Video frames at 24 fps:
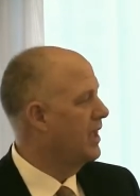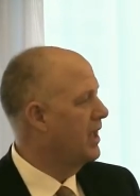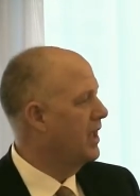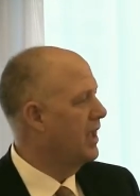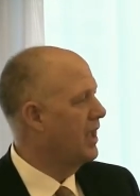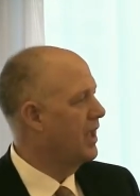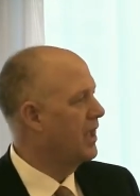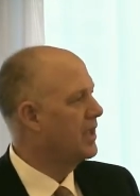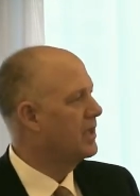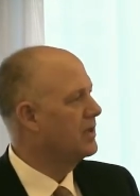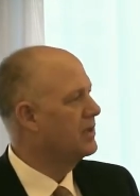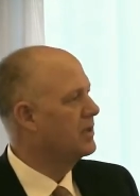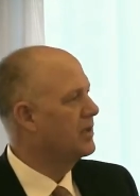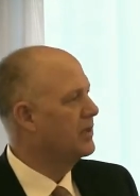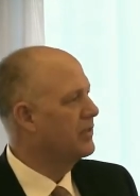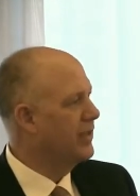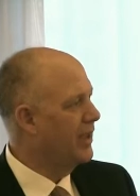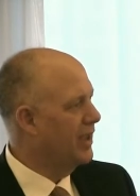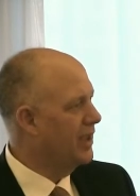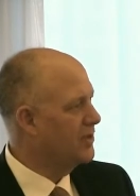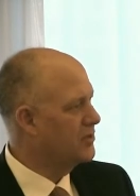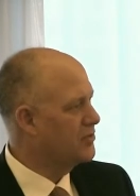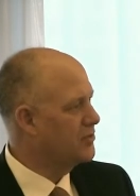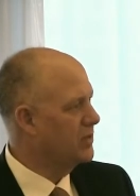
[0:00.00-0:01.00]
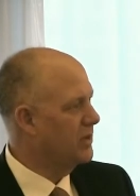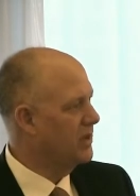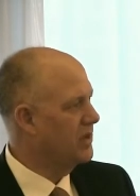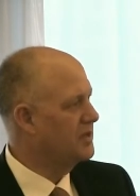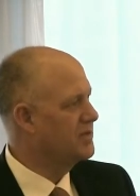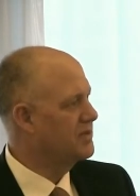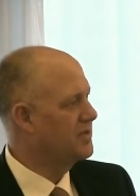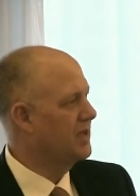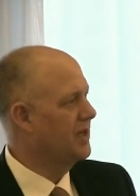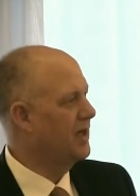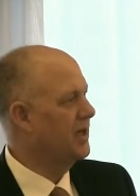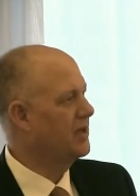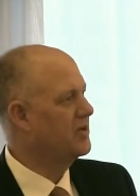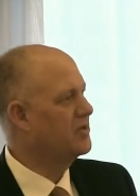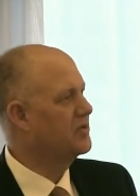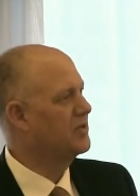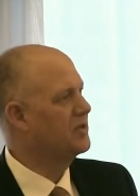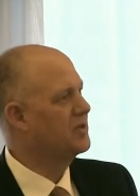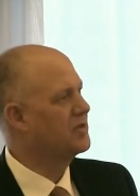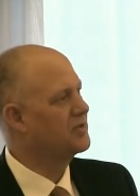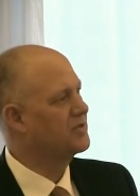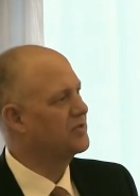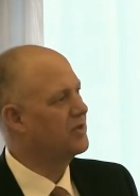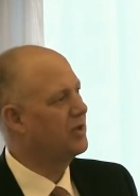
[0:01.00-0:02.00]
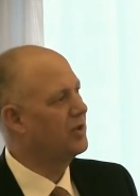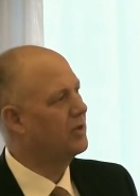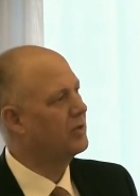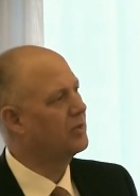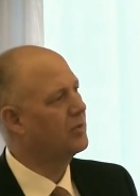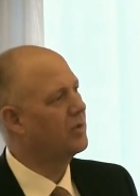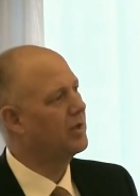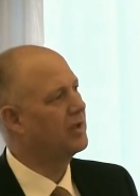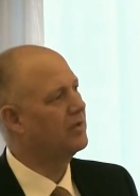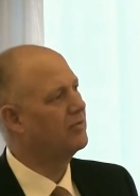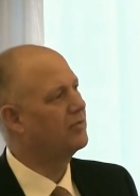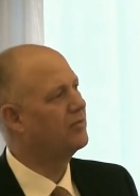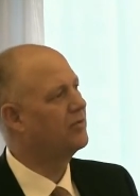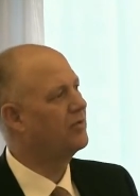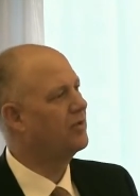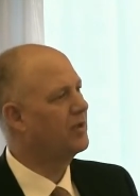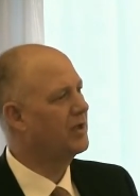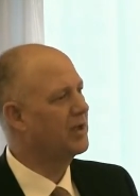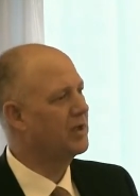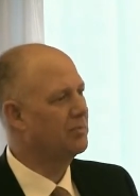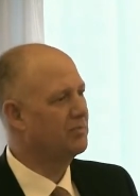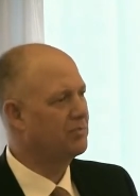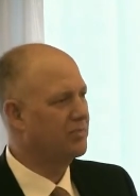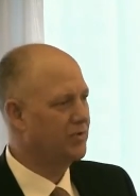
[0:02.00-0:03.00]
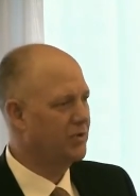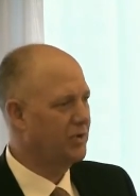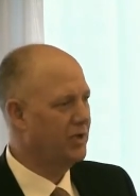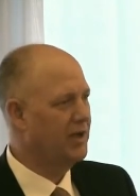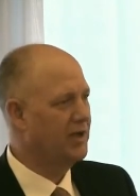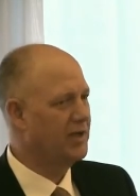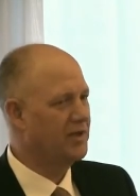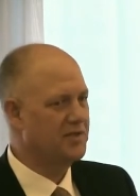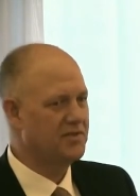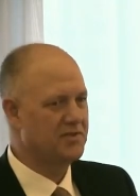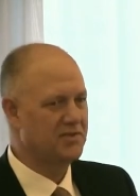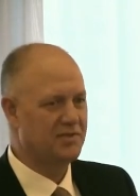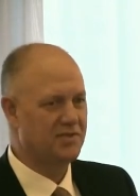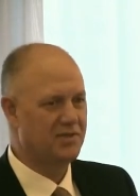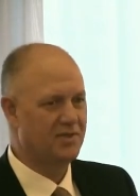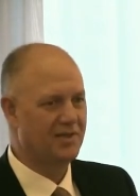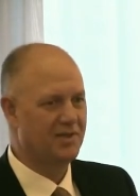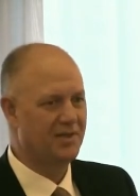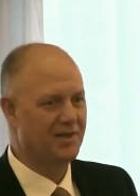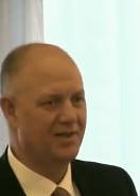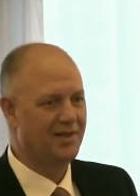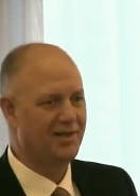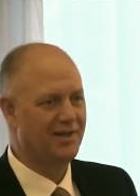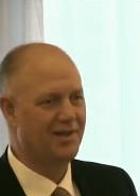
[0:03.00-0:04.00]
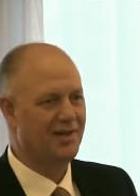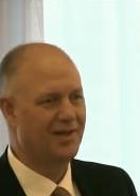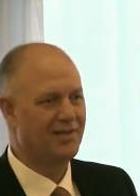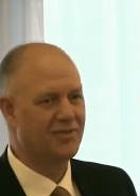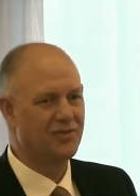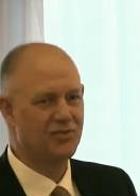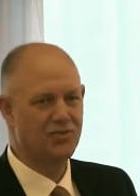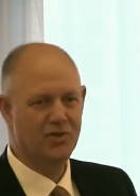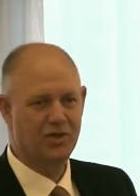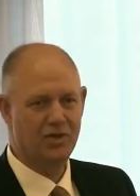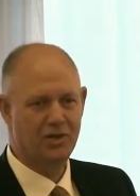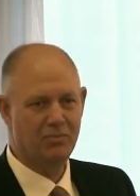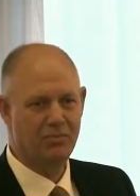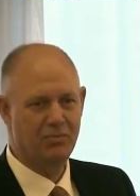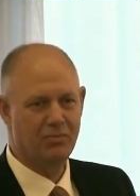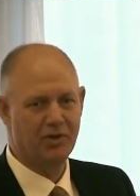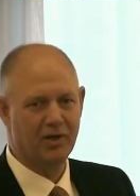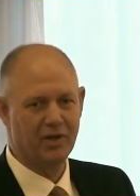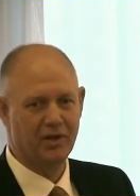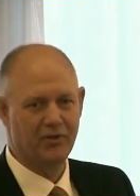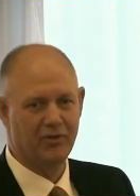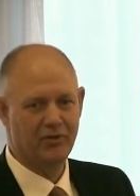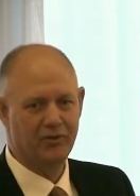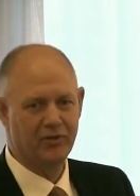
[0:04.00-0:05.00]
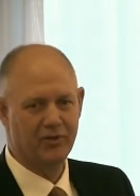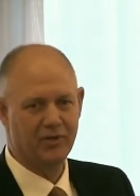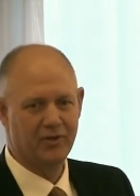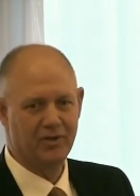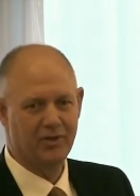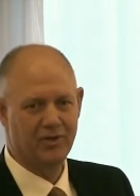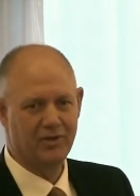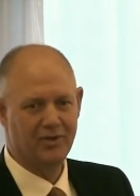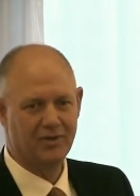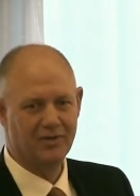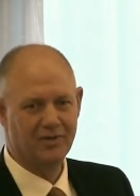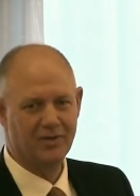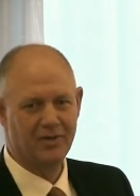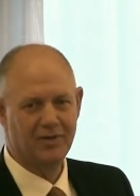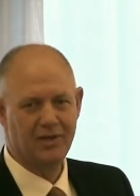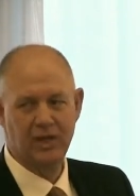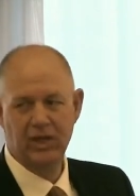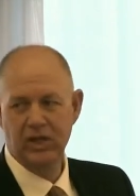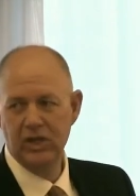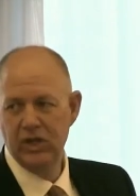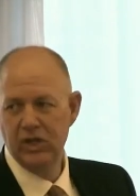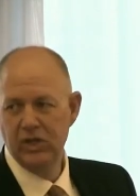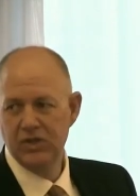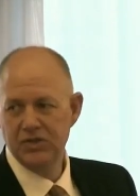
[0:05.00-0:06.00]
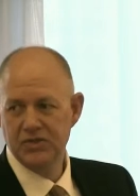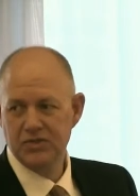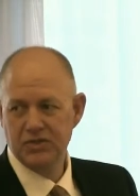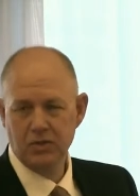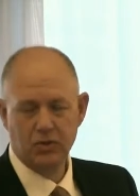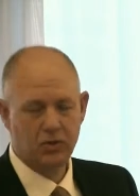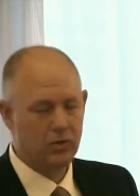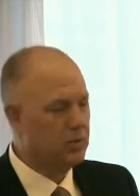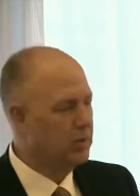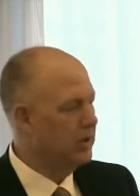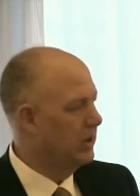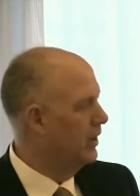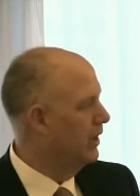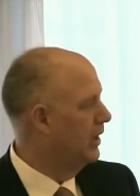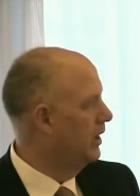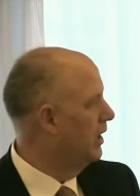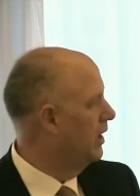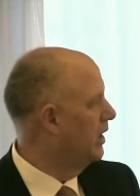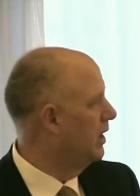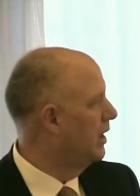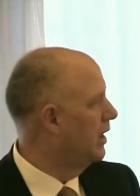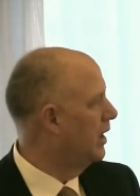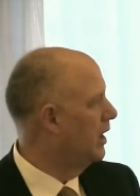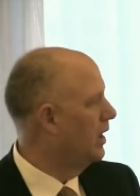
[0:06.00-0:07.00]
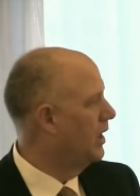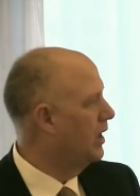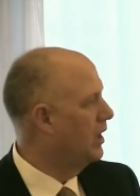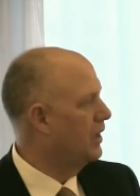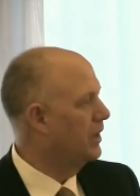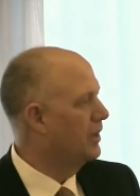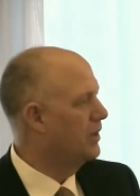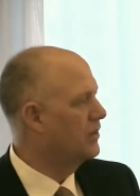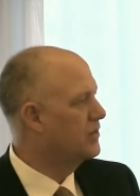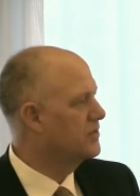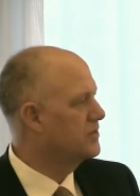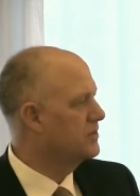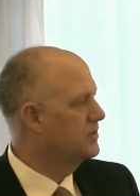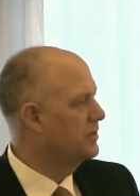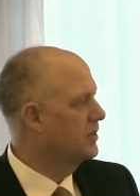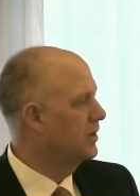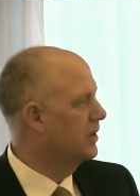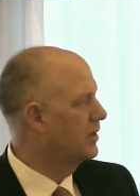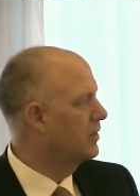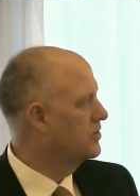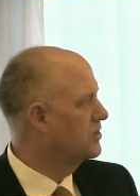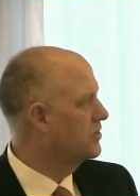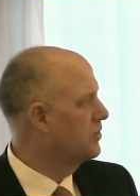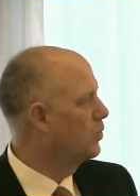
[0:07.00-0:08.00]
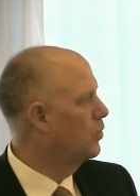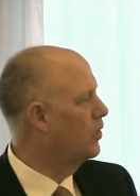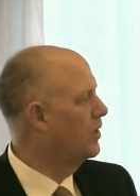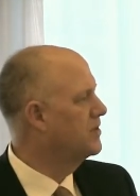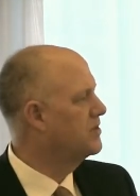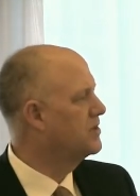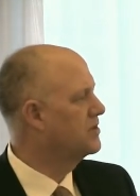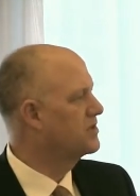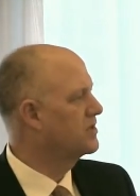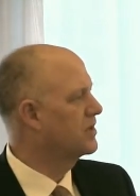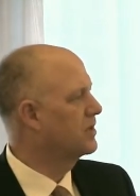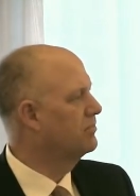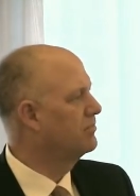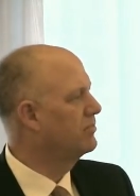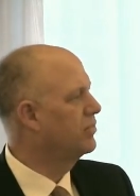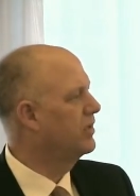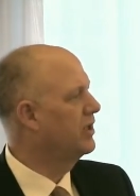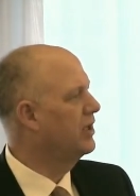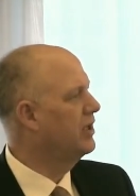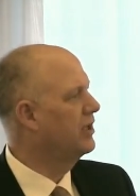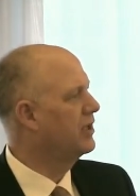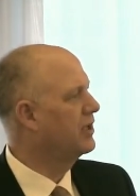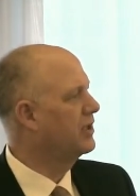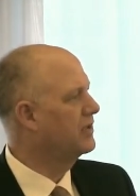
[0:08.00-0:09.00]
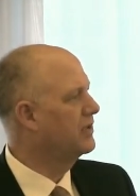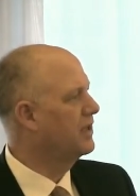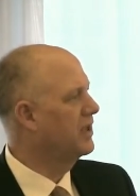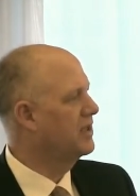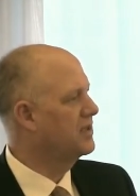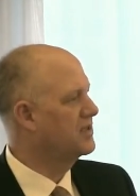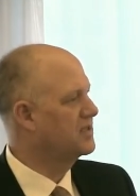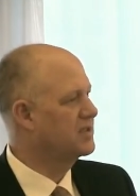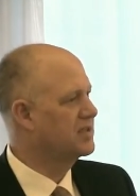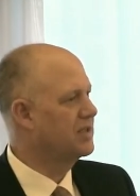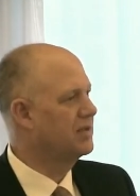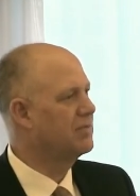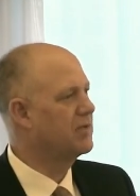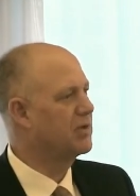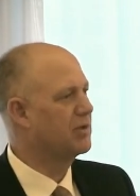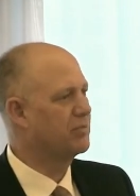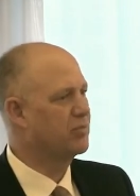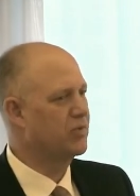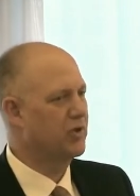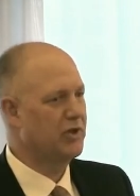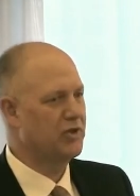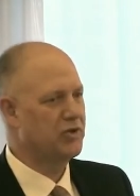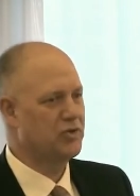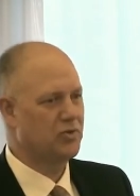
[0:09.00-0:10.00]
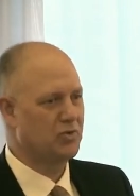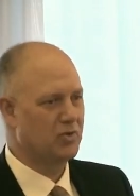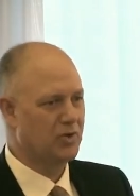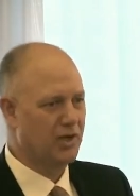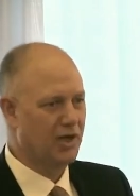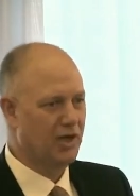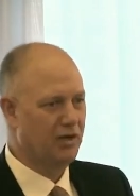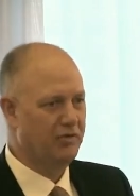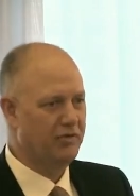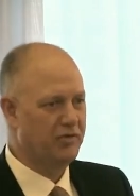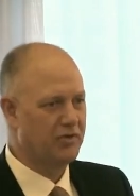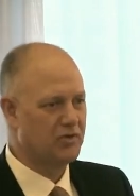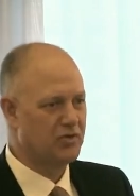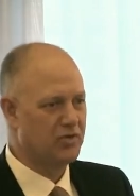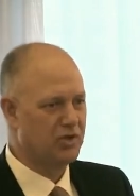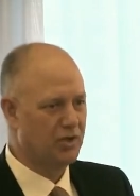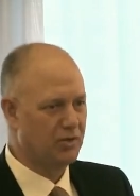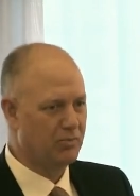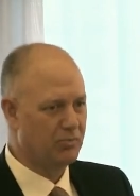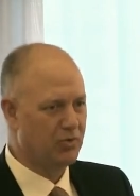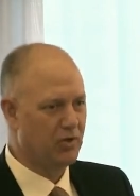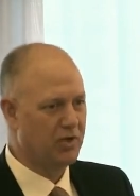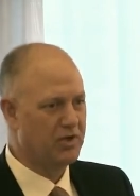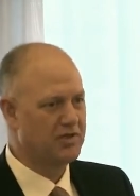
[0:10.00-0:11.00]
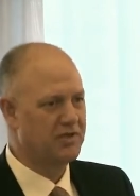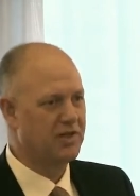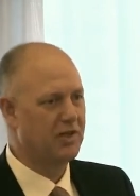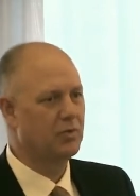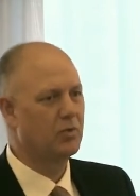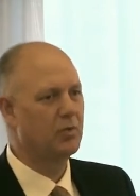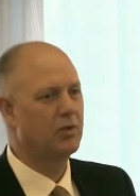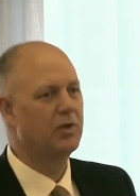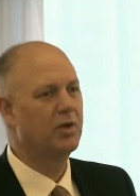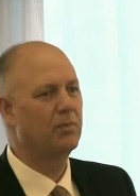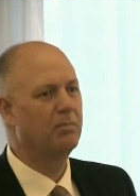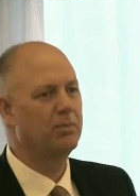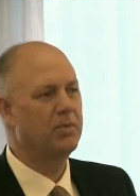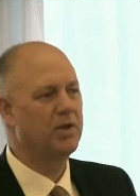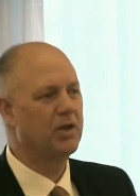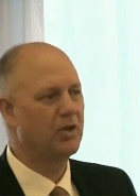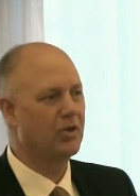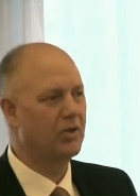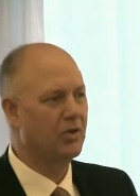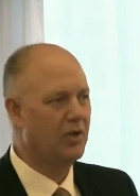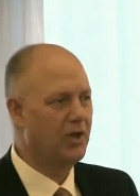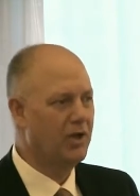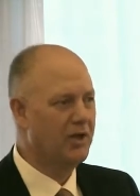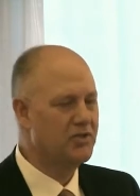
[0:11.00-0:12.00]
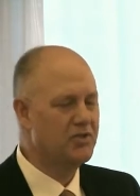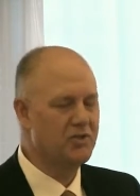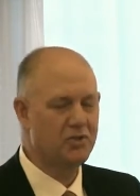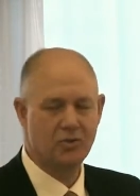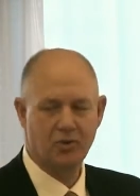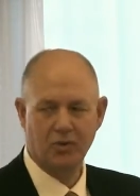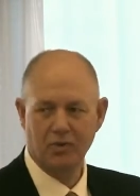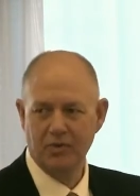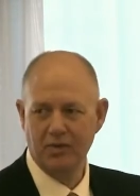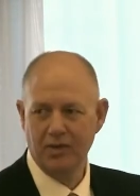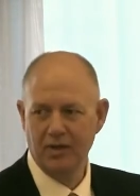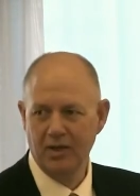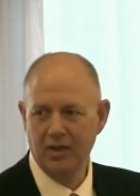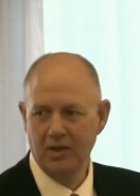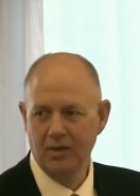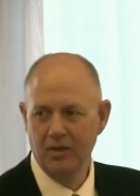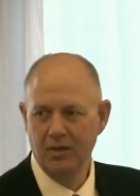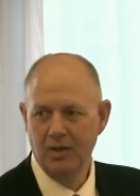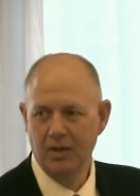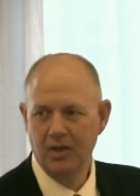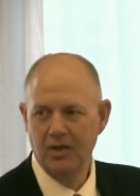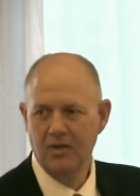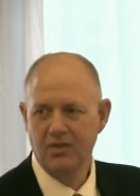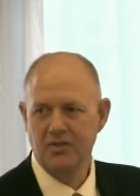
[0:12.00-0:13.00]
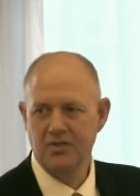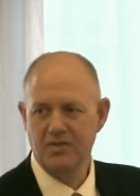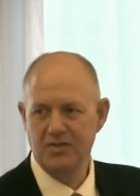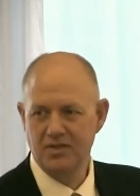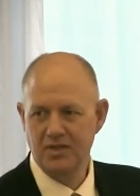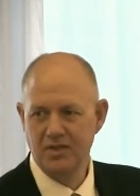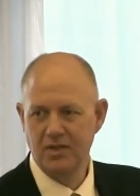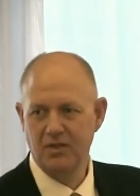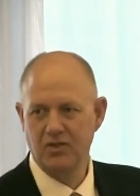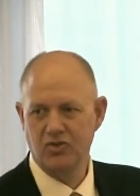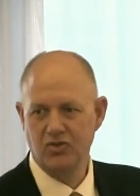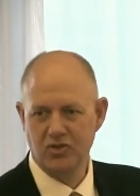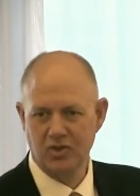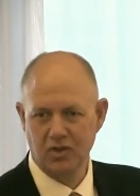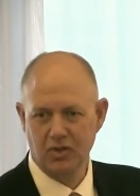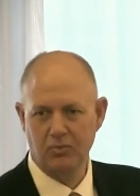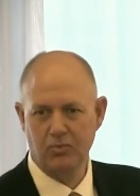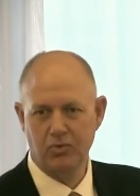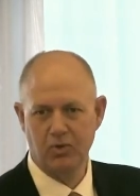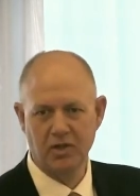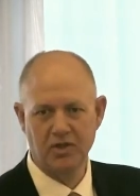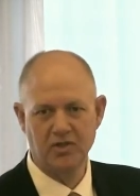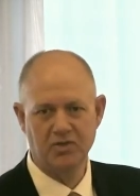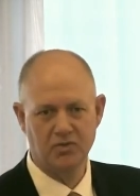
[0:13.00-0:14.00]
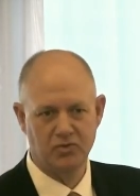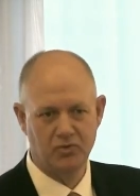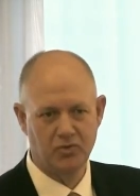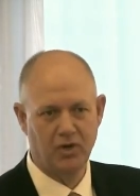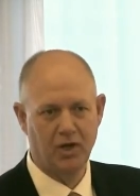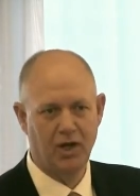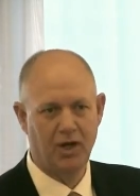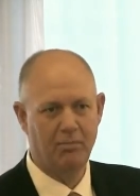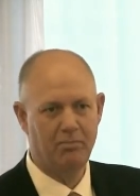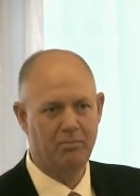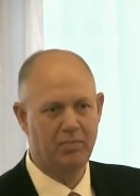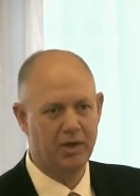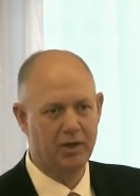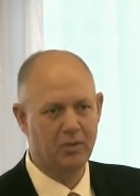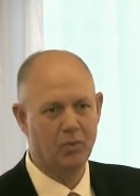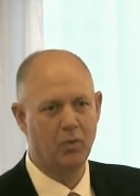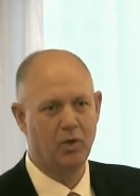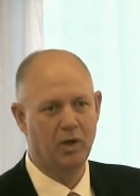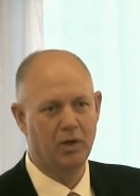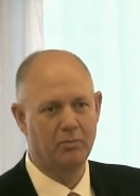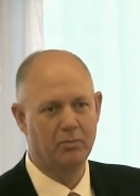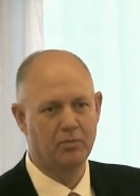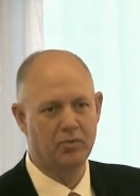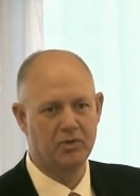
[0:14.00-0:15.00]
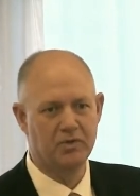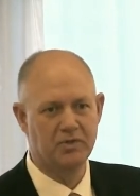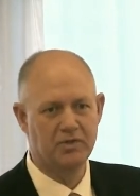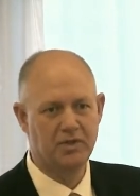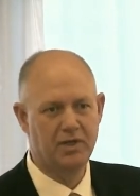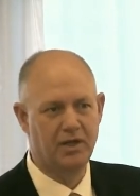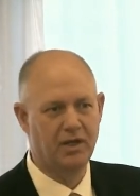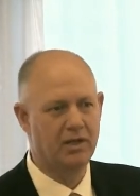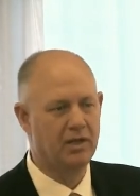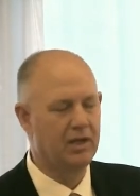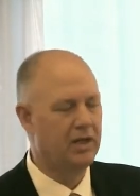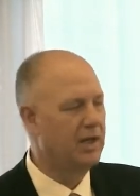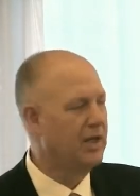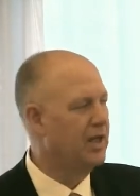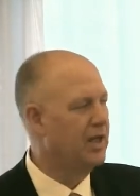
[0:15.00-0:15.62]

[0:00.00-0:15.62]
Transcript: And that transaction is already fully priced in the share price, right? So, uh, so once it's completed, it takes some of the pressure off the share price, and it would be a logical thing to see the share price drop by 1%.